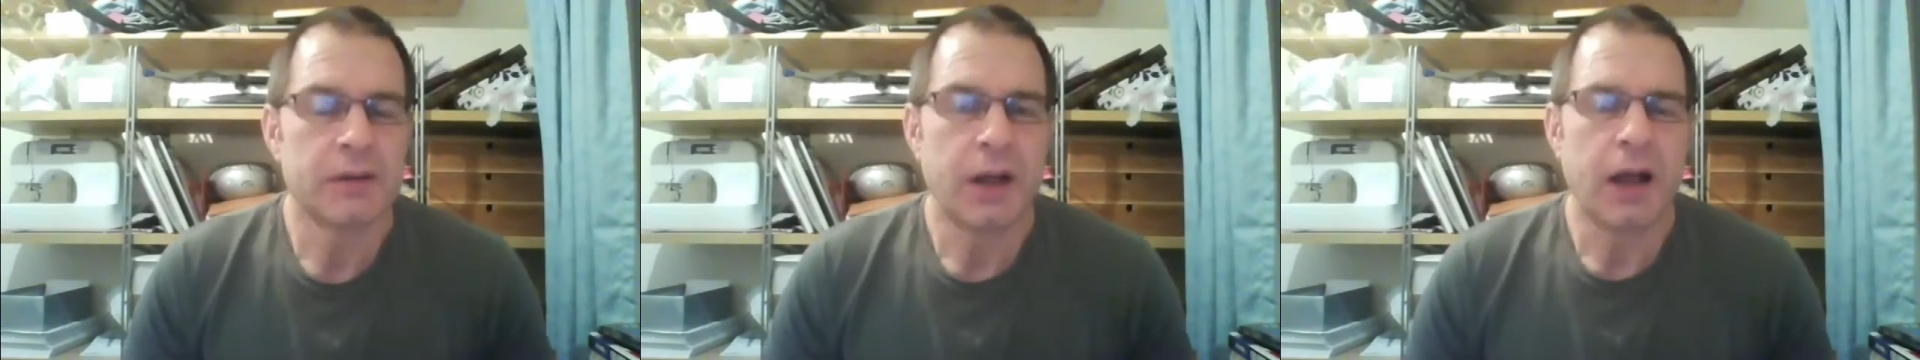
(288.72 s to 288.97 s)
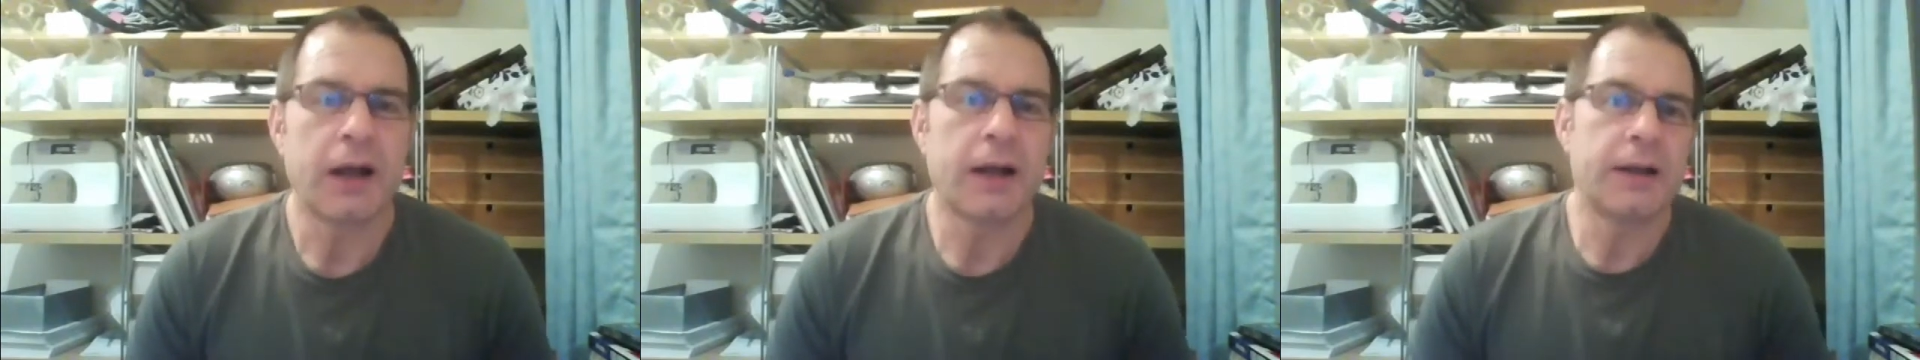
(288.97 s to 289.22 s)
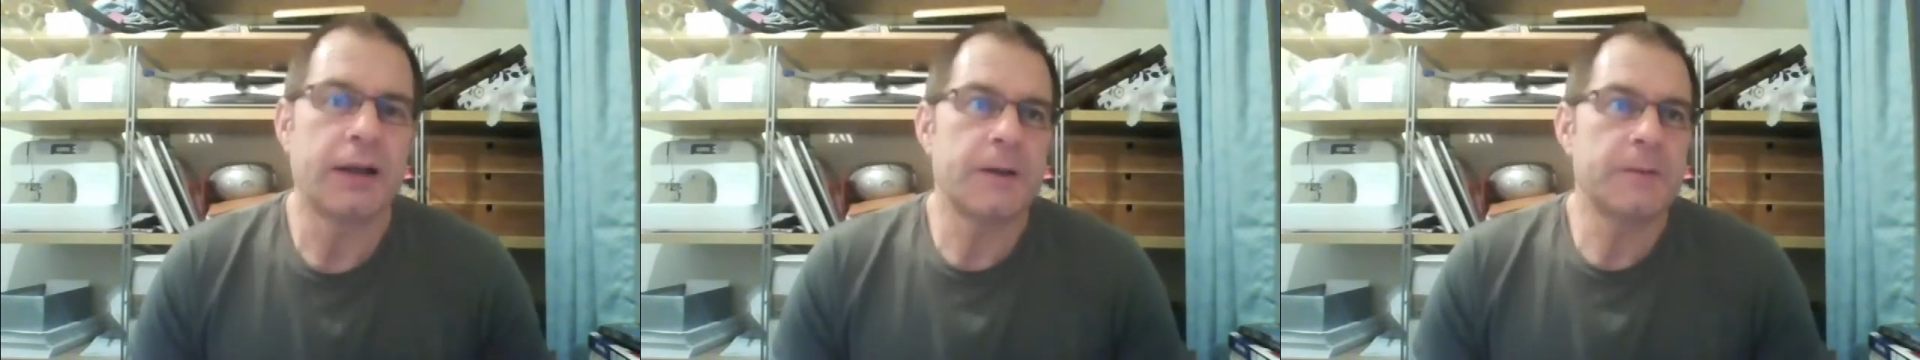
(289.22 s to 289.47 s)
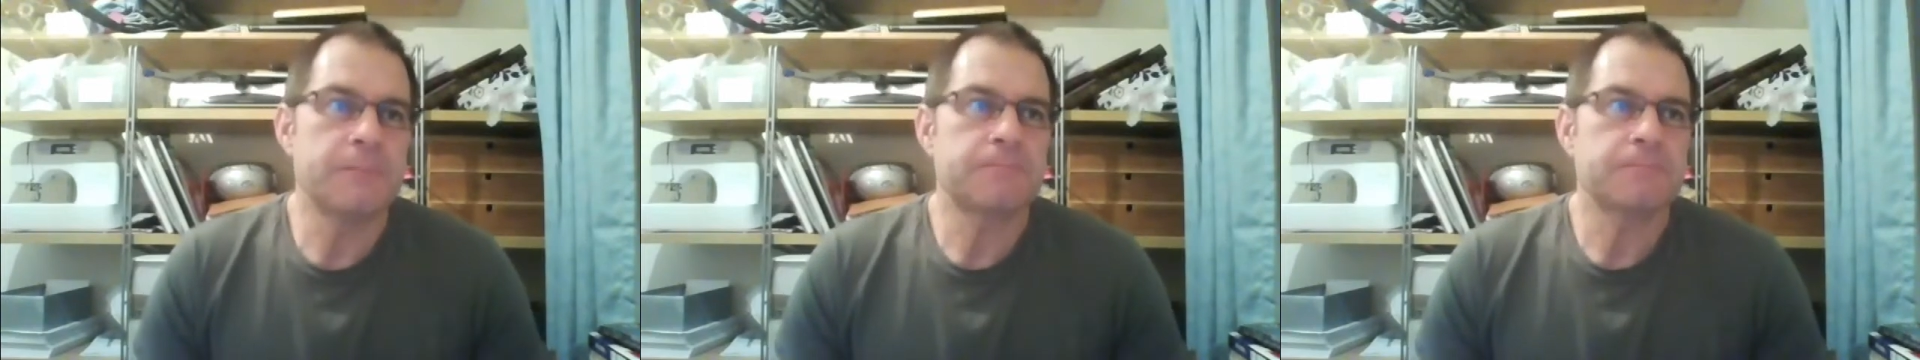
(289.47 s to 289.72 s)

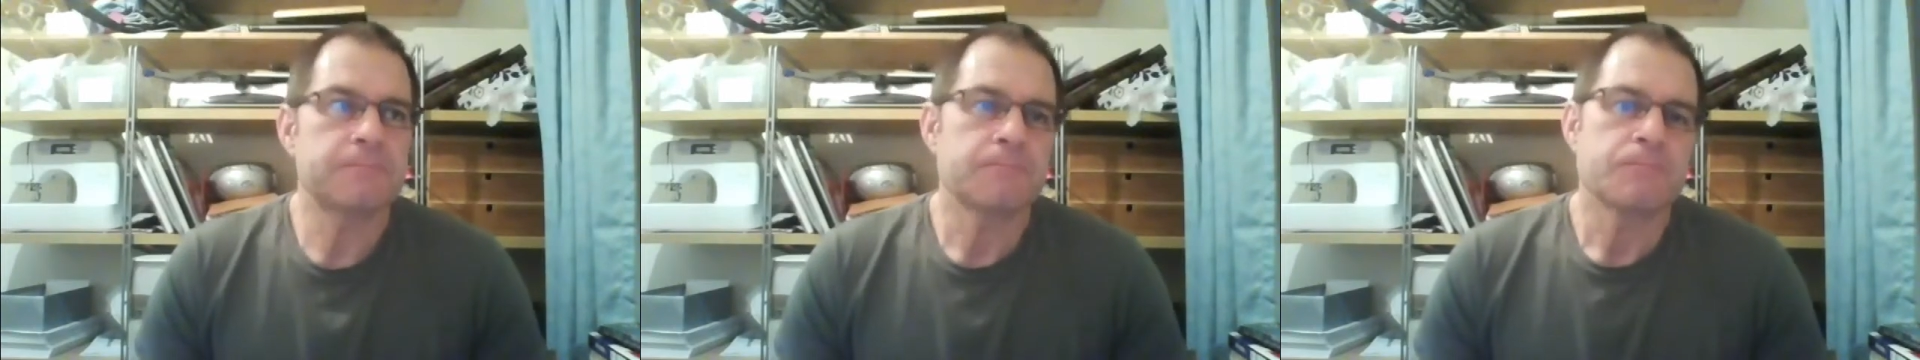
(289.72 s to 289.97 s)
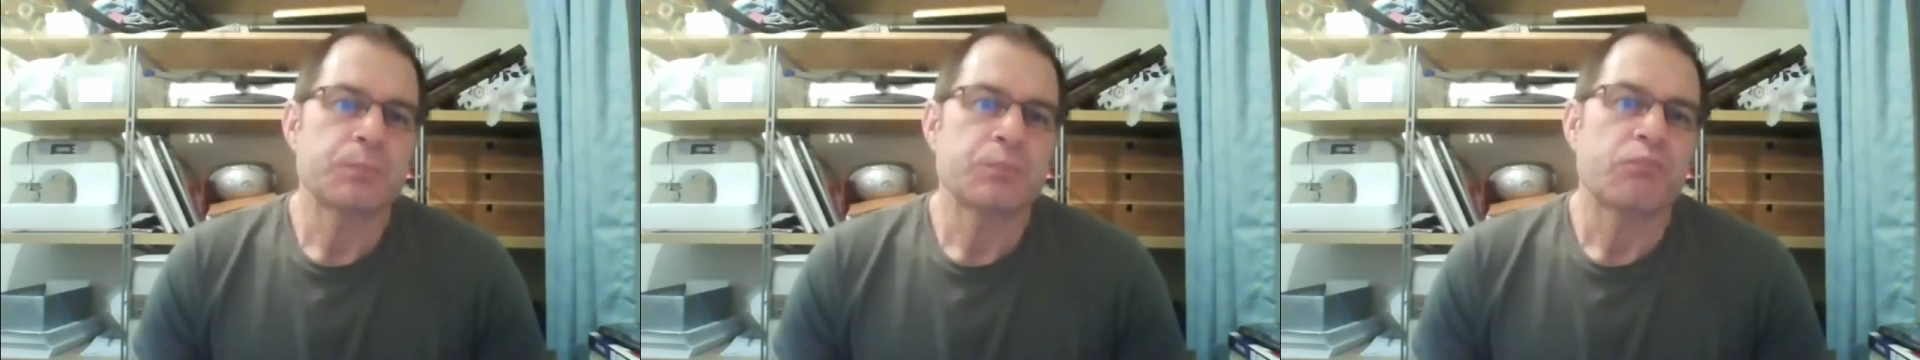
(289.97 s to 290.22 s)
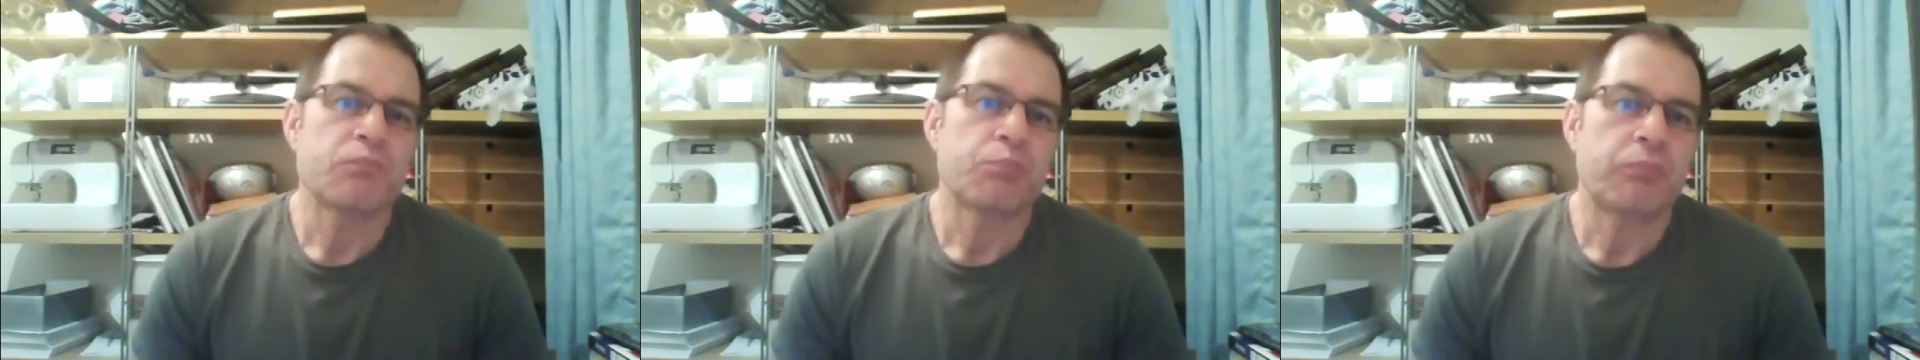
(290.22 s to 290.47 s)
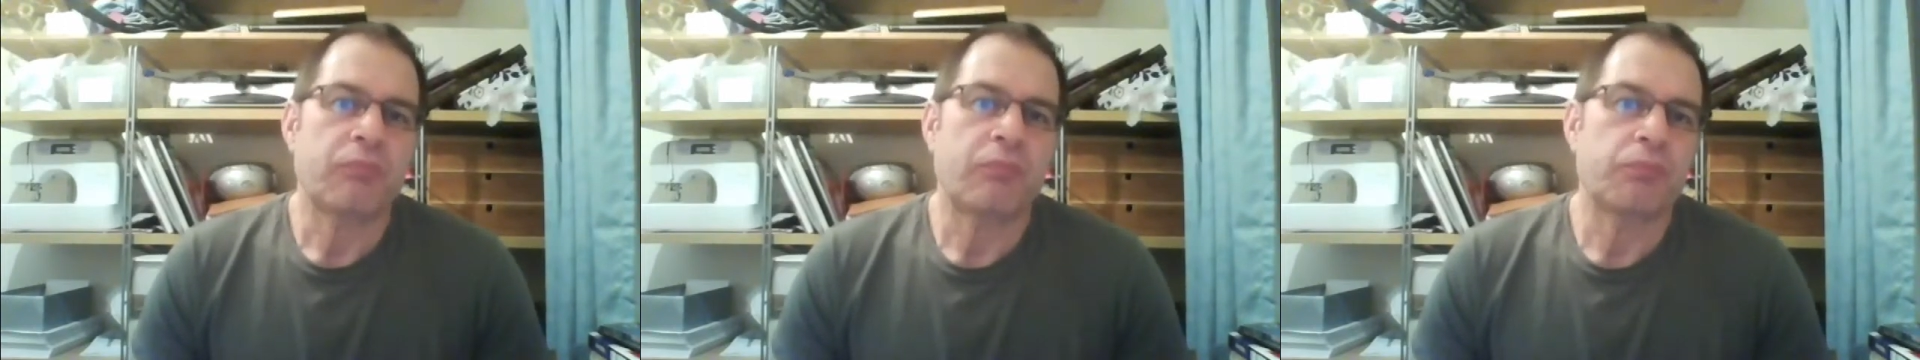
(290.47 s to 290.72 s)
So
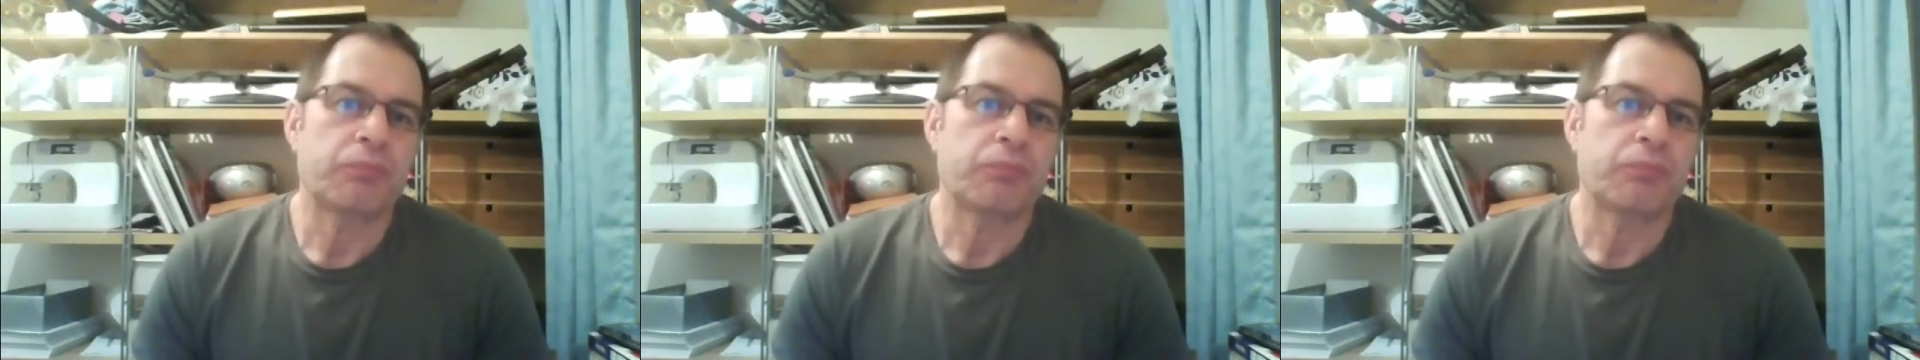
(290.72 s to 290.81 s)
how would you